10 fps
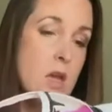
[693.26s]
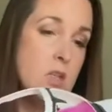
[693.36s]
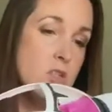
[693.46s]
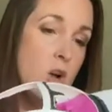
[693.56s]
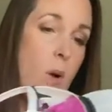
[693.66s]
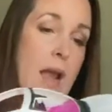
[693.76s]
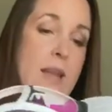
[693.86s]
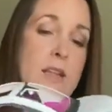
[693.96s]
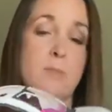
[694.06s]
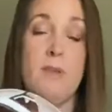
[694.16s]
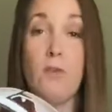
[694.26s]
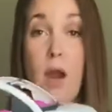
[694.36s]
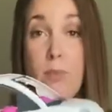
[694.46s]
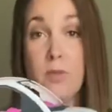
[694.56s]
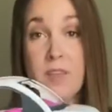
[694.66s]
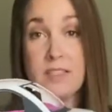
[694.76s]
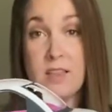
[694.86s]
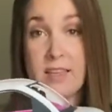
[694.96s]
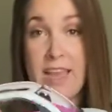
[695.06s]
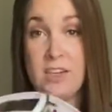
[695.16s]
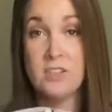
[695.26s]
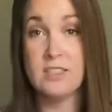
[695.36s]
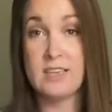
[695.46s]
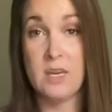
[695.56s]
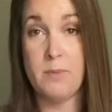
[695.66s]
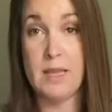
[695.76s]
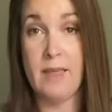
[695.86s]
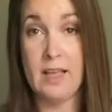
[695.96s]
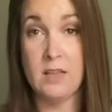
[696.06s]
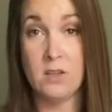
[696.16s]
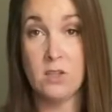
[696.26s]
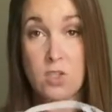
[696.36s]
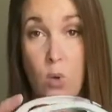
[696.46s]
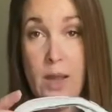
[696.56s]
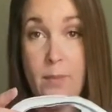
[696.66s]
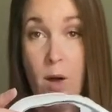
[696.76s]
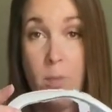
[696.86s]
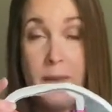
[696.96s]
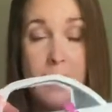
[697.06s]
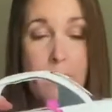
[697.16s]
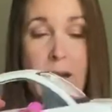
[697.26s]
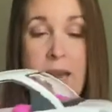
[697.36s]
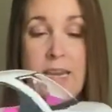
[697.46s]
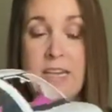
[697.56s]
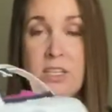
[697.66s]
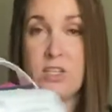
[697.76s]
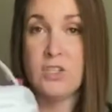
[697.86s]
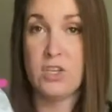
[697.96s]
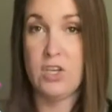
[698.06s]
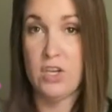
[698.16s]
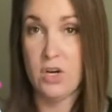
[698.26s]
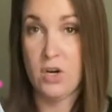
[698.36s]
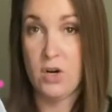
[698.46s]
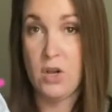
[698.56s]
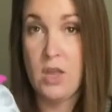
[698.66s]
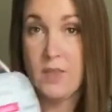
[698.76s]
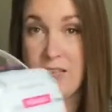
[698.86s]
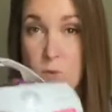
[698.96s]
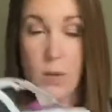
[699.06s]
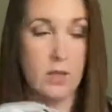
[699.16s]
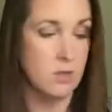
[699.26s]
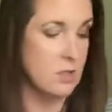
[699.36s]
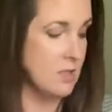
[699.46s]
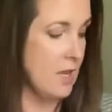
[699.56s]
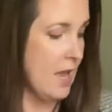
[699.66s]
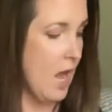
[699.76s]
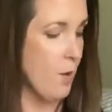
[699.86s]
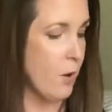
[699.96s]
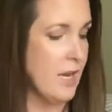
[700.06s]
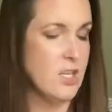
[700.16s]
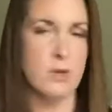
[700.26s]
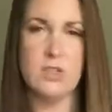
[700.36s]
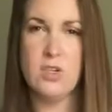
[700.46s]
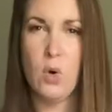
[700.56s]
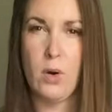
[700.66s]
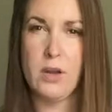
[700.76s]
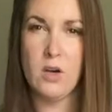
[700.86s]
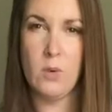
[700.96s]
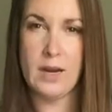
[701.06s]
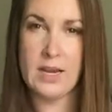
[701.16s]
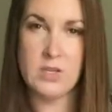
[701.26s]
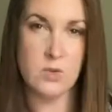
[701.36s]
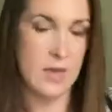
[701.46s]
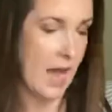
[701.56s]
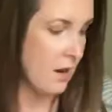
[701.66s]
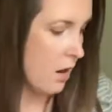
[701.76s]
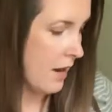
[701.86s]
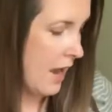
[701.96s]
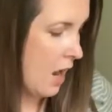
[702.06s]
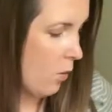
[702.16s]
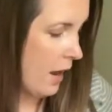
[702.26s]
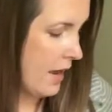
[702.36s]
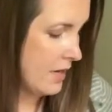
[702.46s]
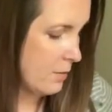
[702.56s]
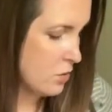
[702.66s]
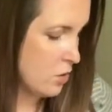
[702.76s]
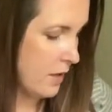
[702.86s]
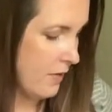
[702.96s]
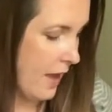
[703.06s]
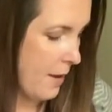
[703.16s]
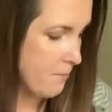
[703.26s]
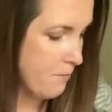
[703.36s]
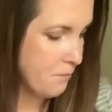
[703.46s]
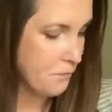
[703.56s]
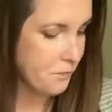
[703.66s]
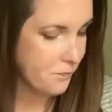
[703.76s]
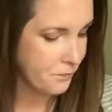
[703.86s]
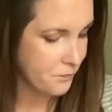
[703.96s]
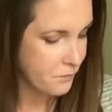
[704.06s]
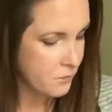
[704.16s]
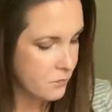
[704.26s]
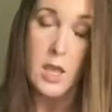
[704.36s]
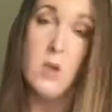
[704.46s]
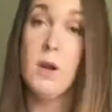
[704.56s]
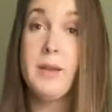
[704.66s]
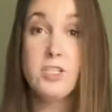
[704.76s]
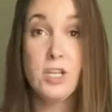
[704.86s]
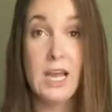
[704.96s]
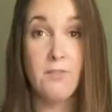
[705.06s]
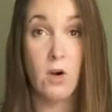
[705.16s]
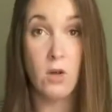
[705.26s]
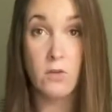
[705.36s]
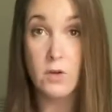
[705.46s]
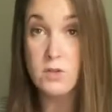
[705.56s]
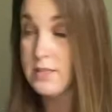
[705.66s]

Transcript: So I need to, before I put this in the cage, this is gonna be like a little toy ball pit, but I need to secure these wheels. I'll probably do a tutorial when I do that on how I end up doing that. You wanna make sure you have all of those